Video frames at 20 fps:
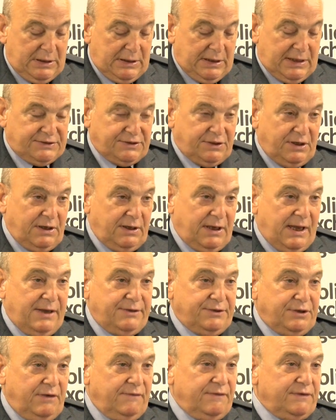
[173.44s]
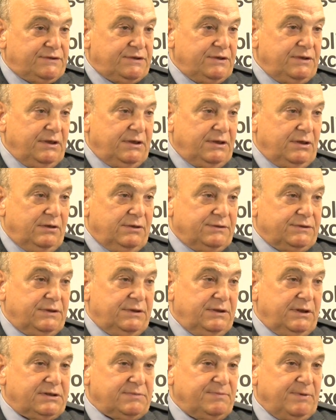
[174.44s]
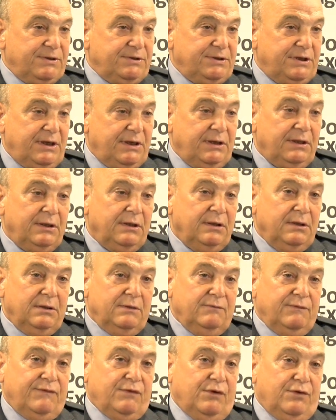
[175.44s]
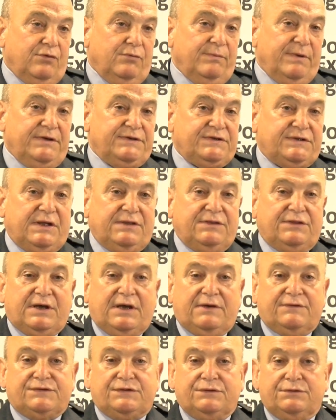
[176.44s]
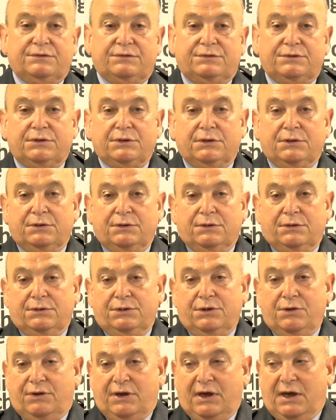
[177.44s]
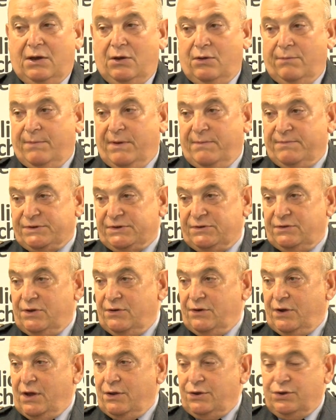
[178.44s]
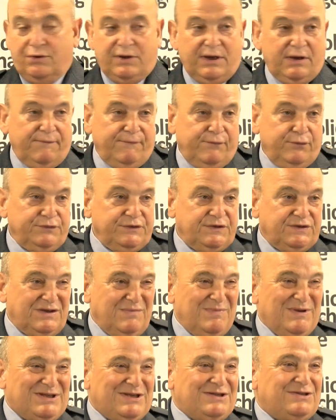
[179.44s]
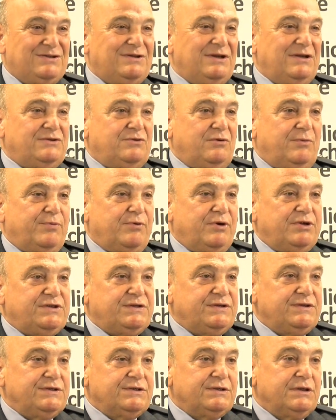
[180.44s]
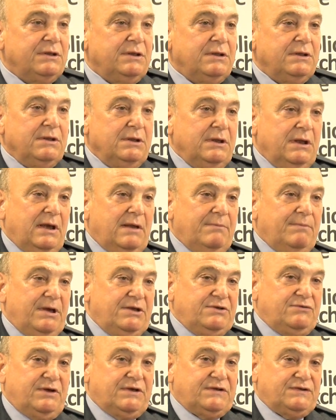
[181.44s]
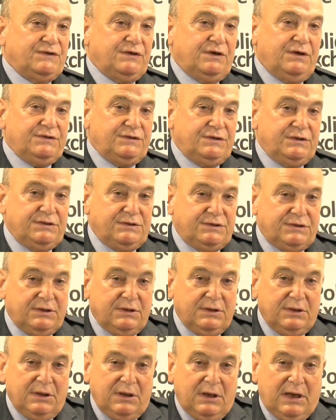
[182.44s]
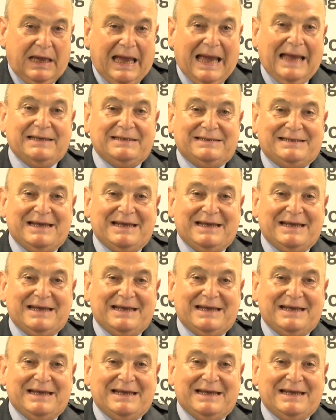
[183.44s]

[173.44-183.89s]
As I hand over to Nick Carter next Monday, we've got almost 10,000 UK members of the UK Armed Forces committed today to operations and major exercises, and